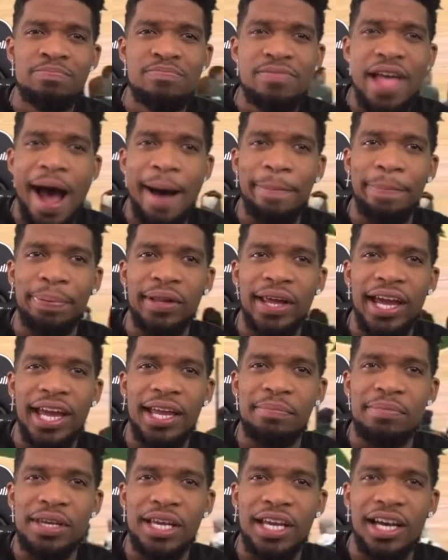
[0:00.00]
not
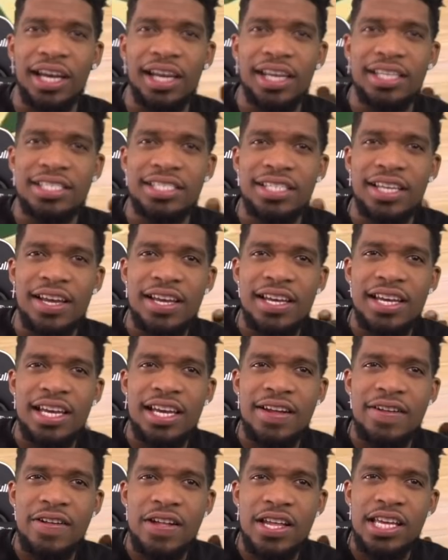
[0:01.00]
playing because
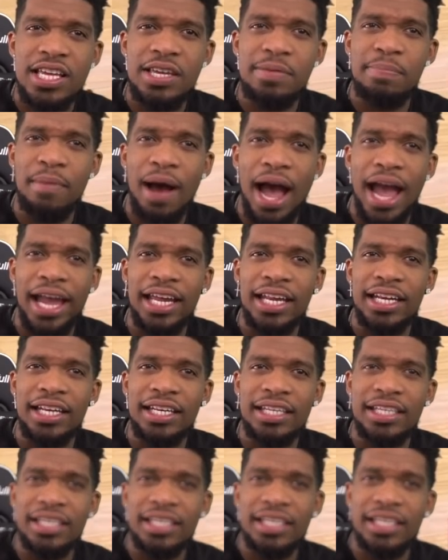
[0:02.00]
he might
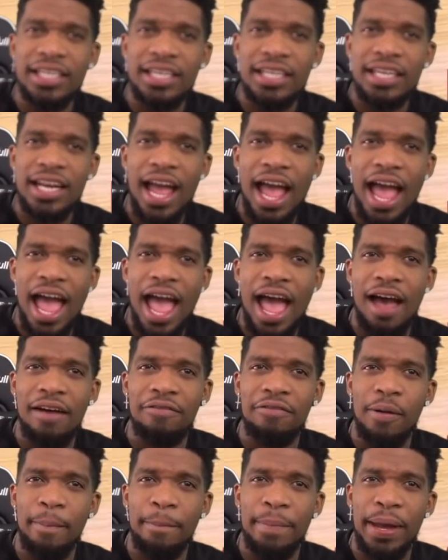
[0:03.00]

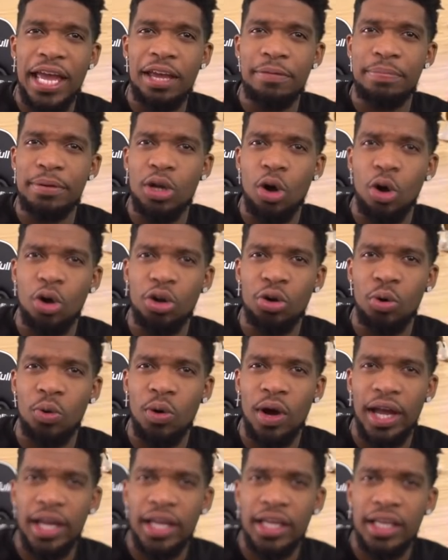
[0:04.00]
have a baby on the
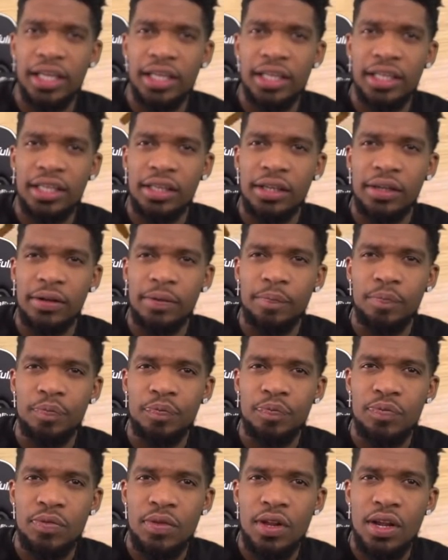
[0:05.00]
way.
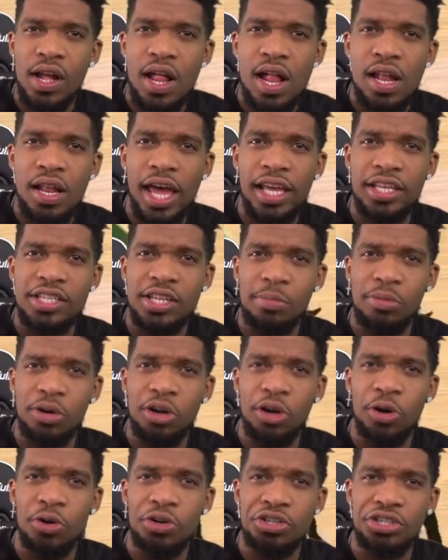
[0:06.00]
Like some
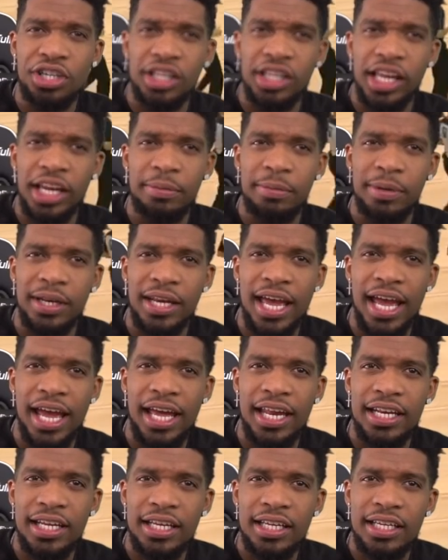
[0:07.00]
girl is claiming
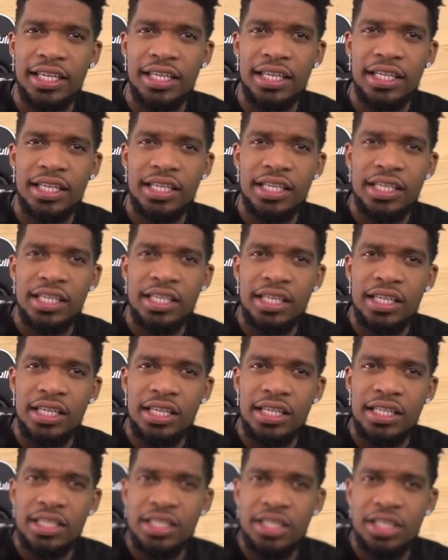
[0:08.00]
that
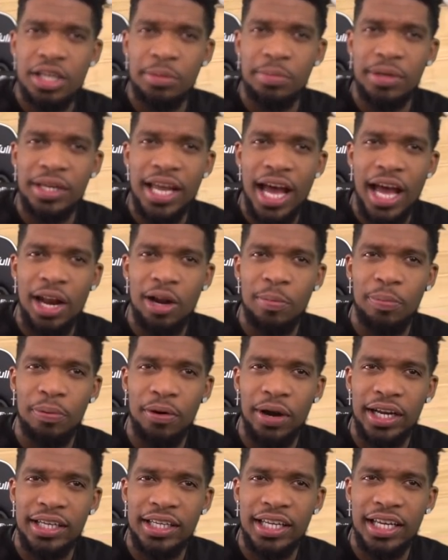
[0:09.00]
Jimmy got her
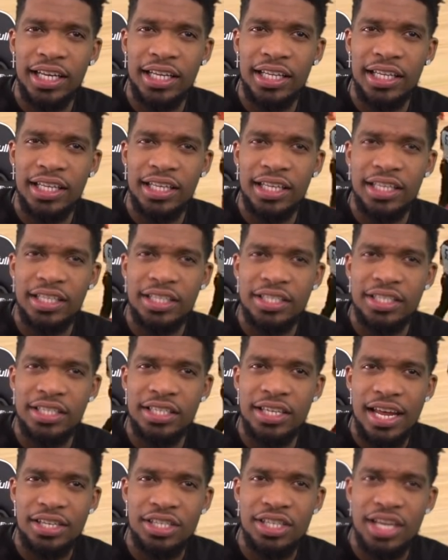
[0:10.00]
pregnant and
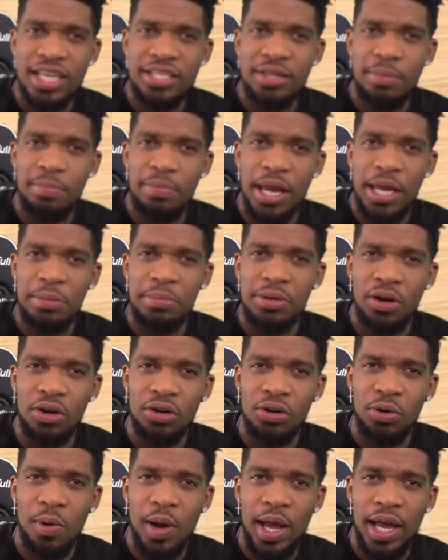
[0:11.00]
she has a baby
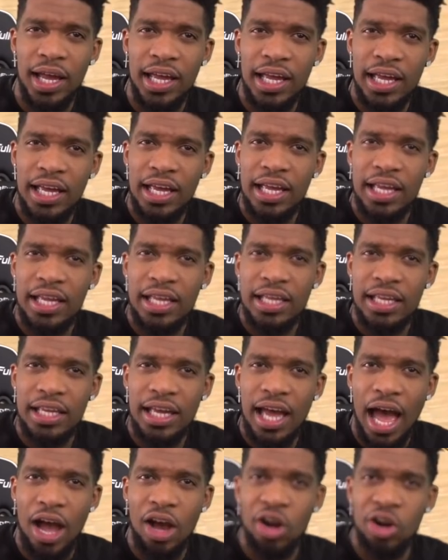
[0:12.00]
on the way.
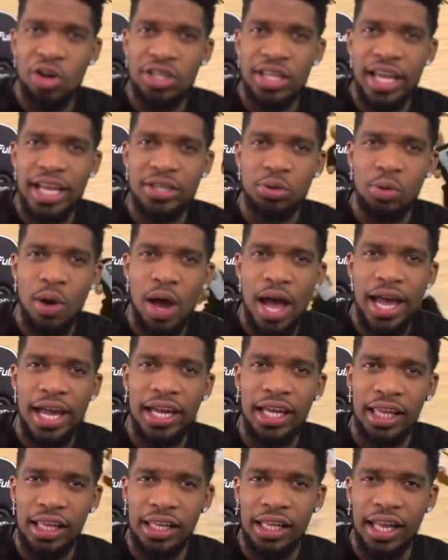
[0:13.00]
I heard that's why,
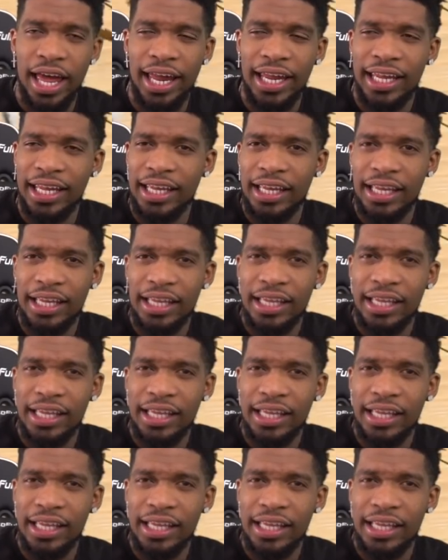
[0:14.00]
like.